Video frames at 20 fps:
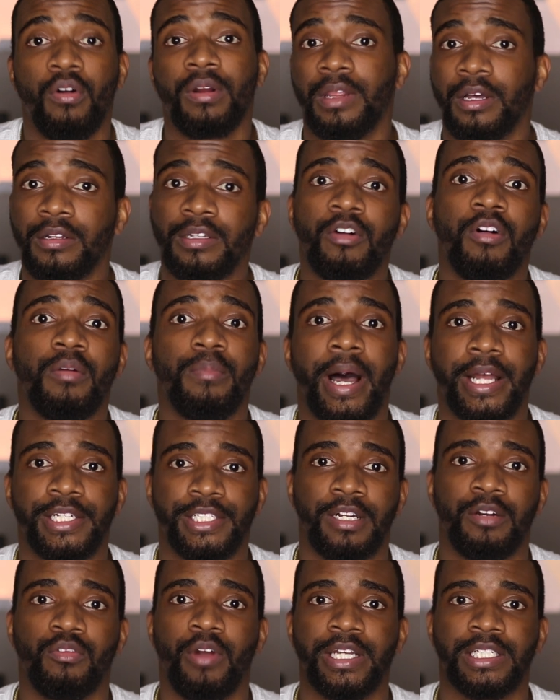Or they'll do what my
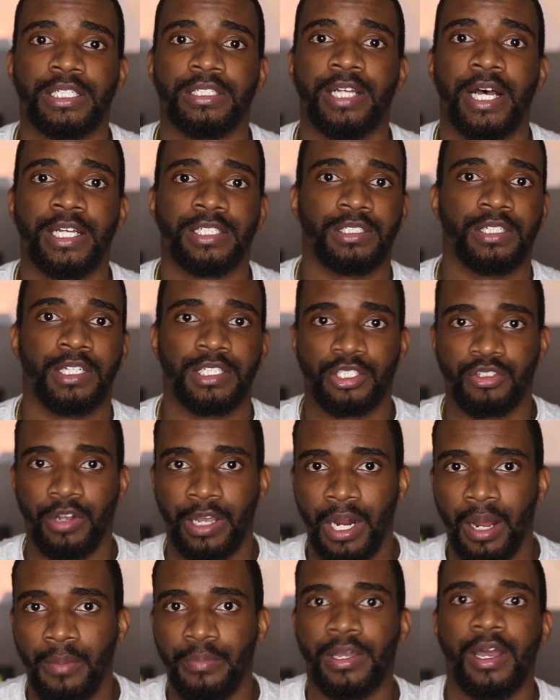generation does and just
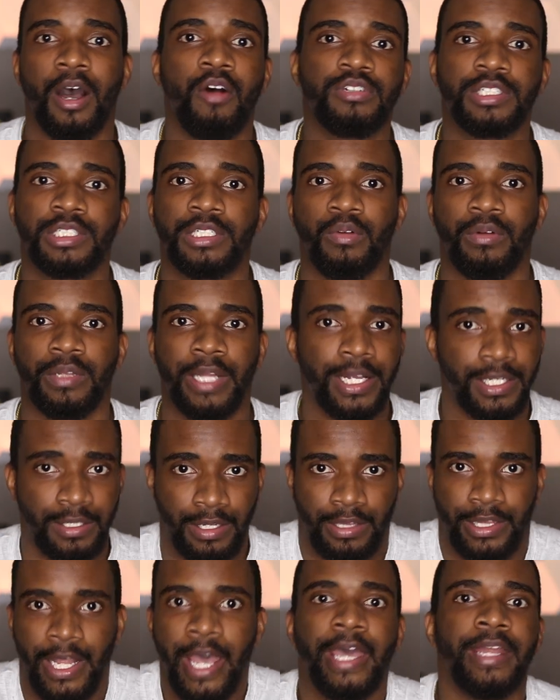straight up ghost you. And that,
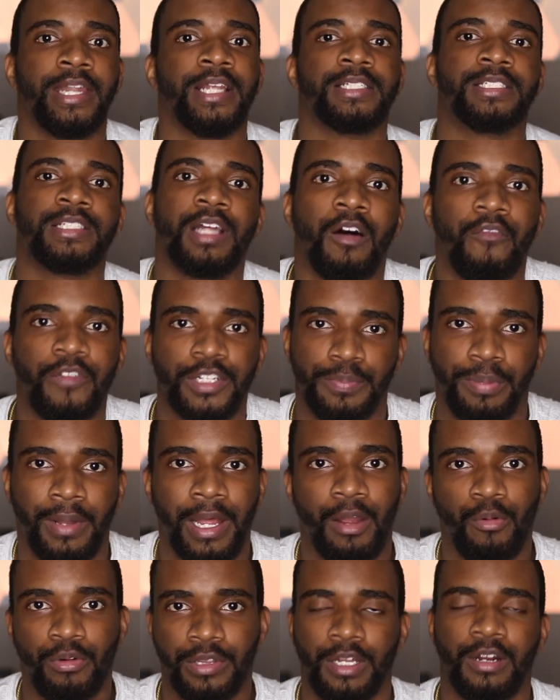and that in itself is
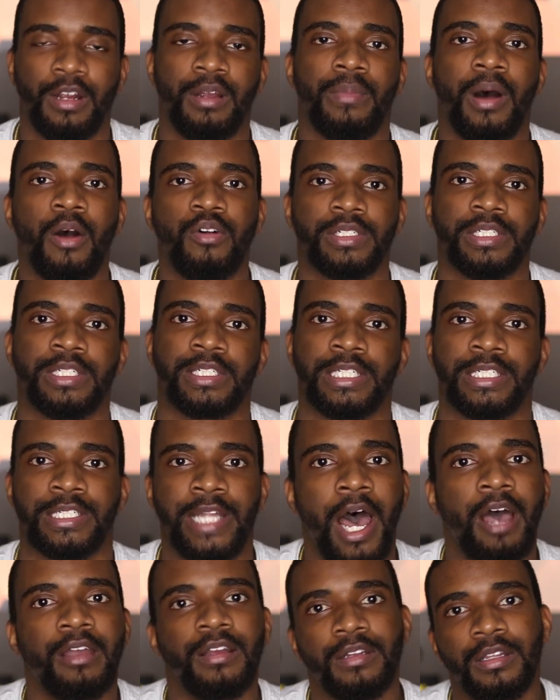playing with their emotions, because
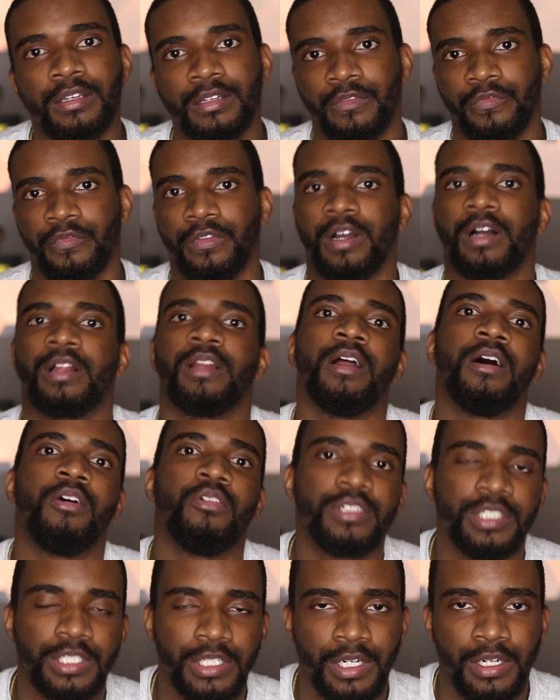now you're looking for
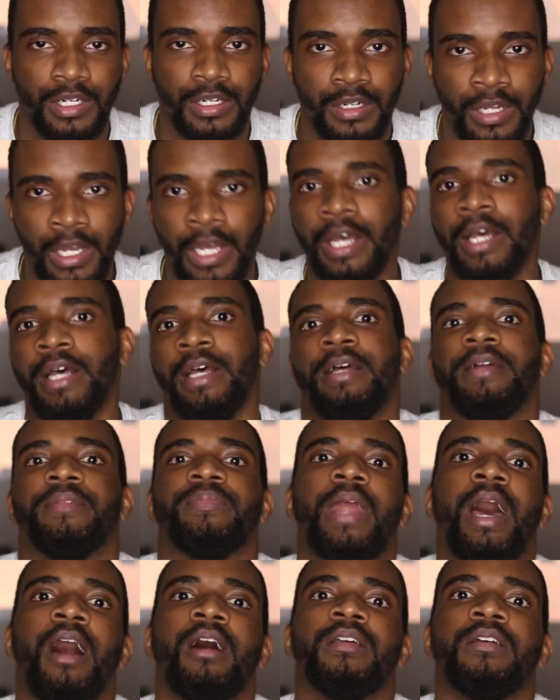closure.
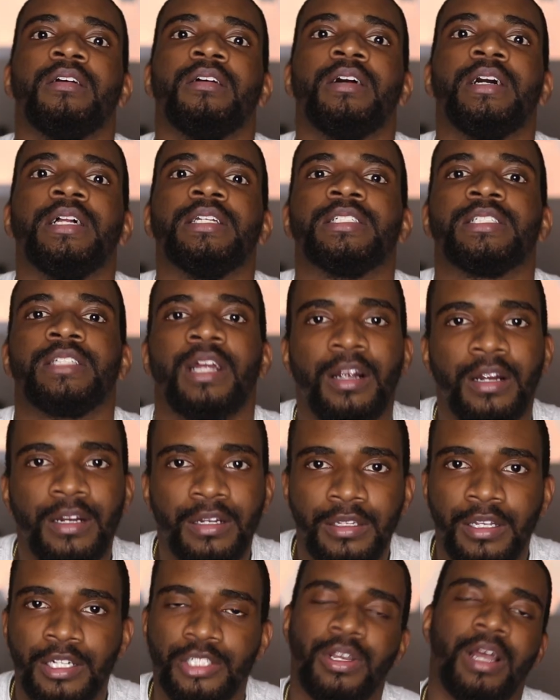Now you're
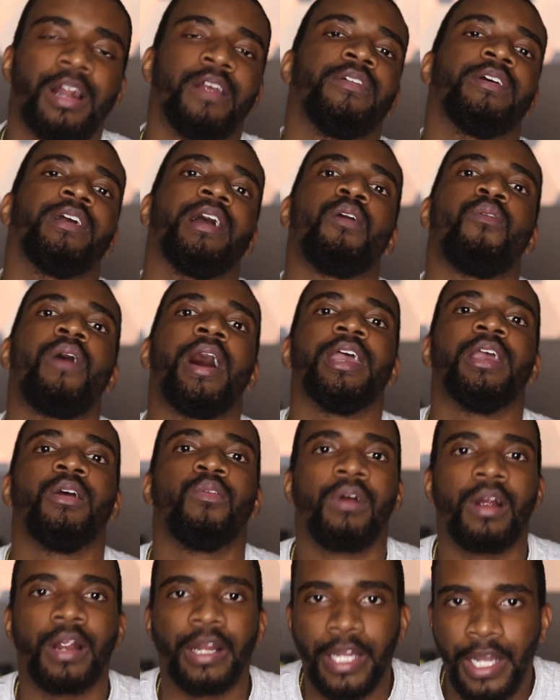uncertain. You're trying to figure out why you
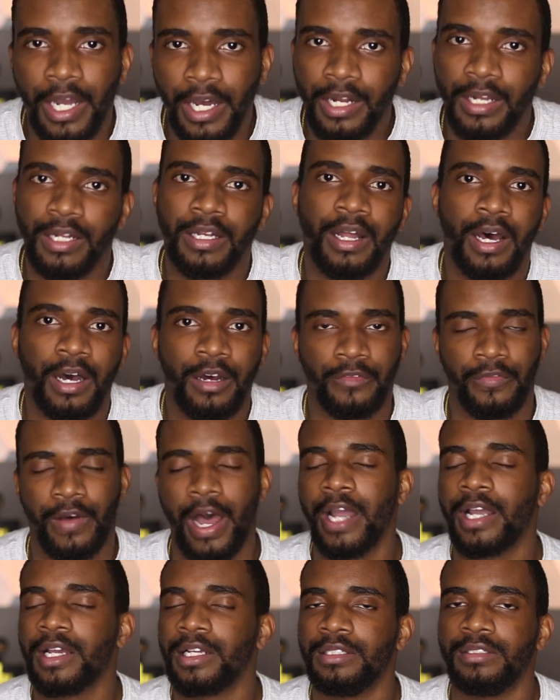weren't good enough.
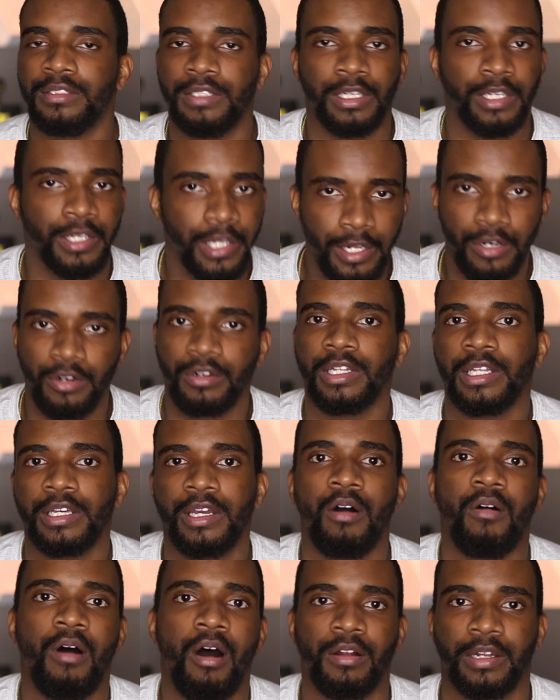I could literally
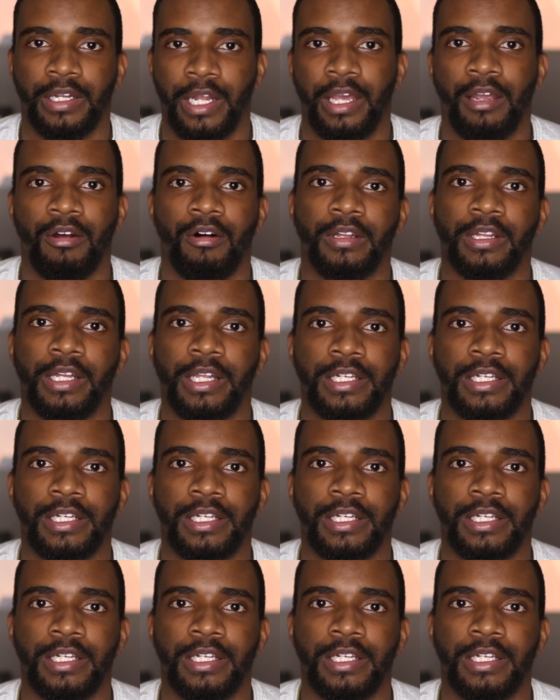go all day on